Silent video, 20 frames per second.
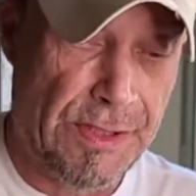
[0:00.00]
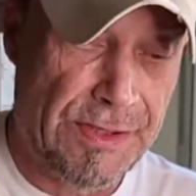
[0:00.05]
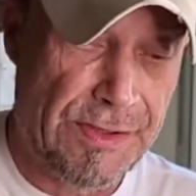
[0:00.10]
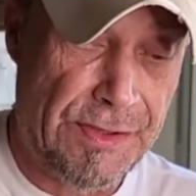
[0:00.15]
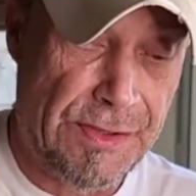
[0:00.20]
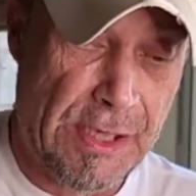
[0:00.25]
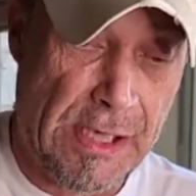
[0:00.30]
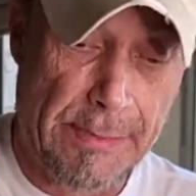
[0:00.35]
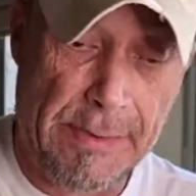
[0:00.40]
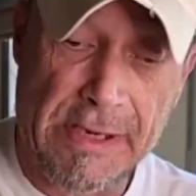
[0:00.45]
this
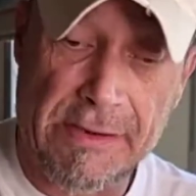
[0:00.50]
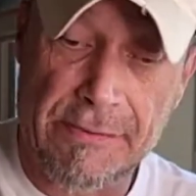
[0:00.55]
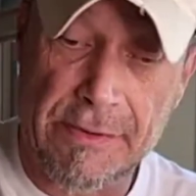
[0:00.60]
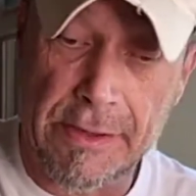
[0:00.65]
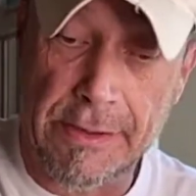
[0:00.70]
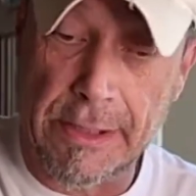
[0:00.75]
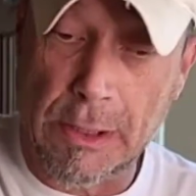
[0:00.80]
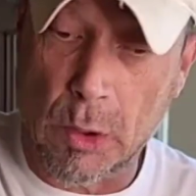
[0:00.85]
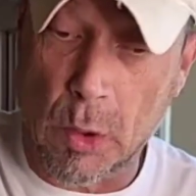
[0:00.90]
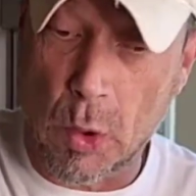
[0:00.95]
is going to be a
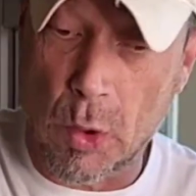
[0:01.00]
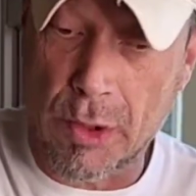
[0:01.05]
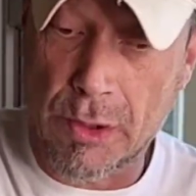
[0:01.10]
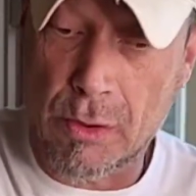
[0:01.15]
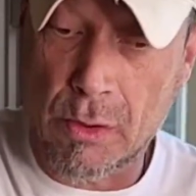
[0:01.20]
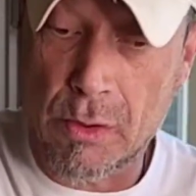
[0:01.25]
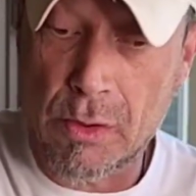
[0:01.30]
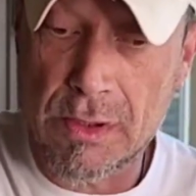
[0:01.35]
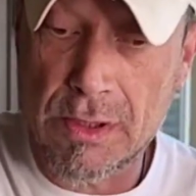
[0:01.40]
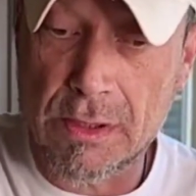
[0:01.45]
very
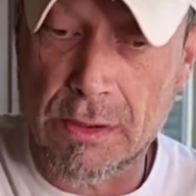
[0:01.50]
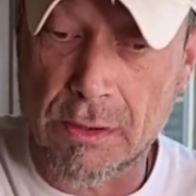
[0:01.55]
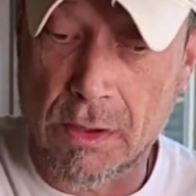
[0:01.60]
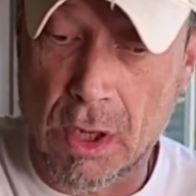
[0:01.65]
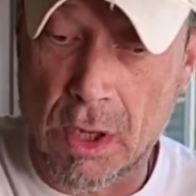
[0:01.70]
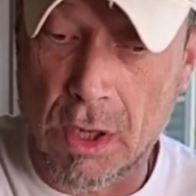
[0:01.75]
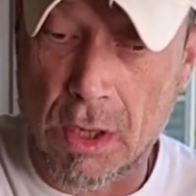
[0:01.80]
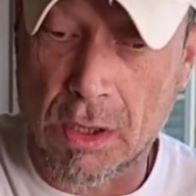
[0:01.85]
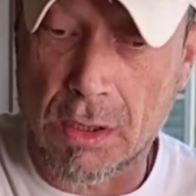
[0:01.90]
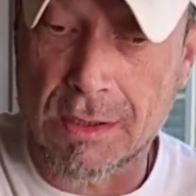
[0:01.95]
loyal,
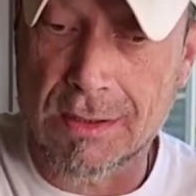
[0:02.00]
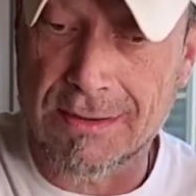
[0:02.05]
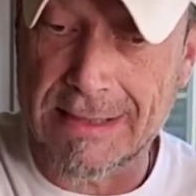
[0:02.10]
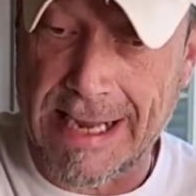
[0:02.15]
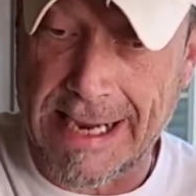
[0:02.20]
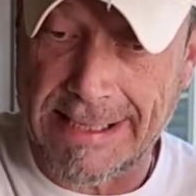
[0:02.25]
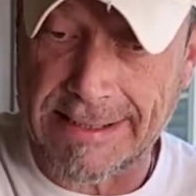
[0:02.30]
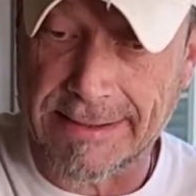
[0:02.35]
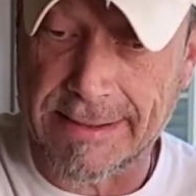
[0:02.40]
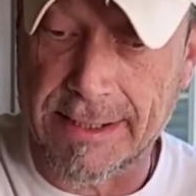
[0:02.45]

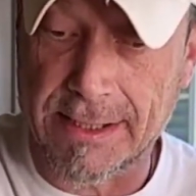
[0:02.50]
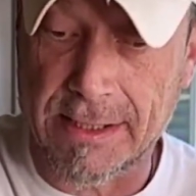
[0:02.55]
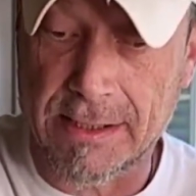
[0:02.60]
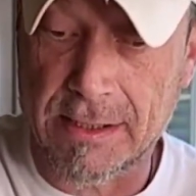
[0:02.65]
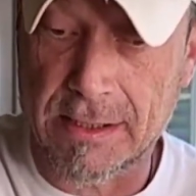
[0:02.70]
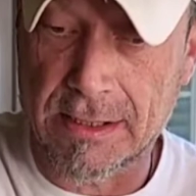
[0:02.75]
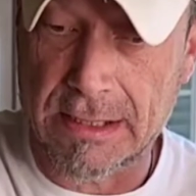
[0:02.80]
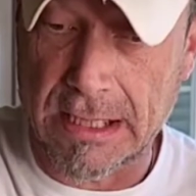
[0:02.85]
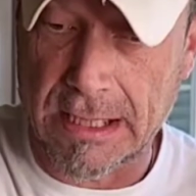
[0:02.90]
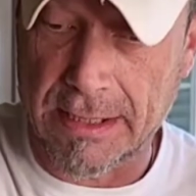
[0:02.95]

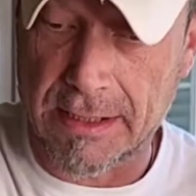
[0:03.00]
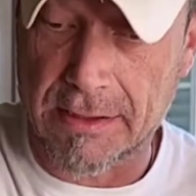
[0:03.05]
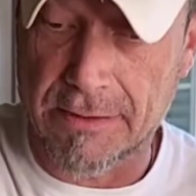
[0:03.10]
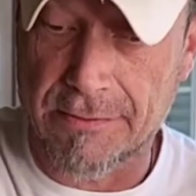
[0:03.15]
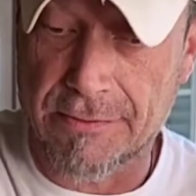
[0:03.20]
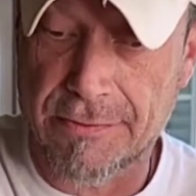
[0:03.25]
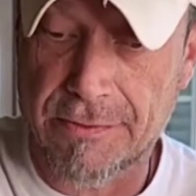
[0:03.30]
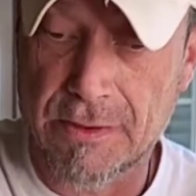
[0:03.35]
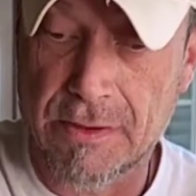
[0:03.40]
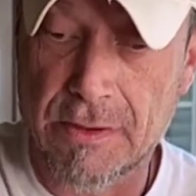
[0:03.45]
long-lasting kind
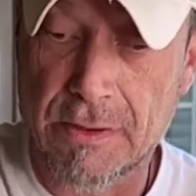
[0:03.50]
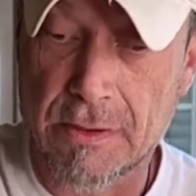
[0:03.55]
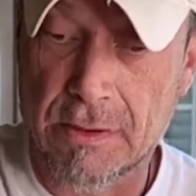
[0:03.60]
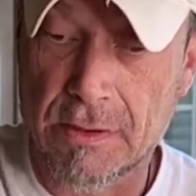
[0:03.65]
of